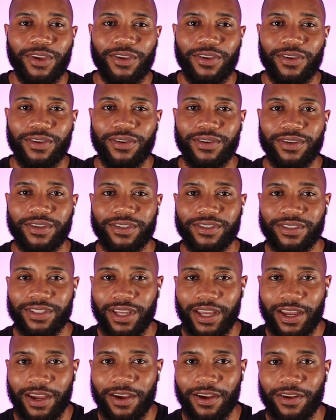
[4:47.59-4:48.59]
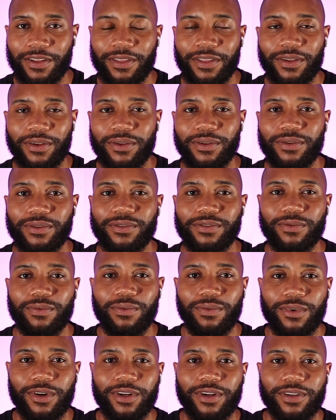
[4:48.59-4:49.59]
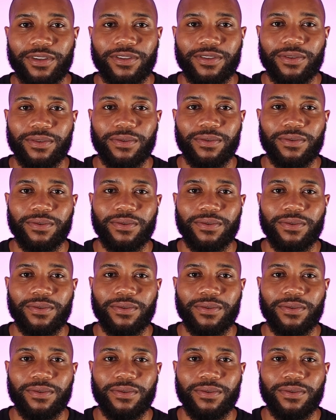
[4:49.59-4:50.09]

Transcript: you're gonna share those 1 or 2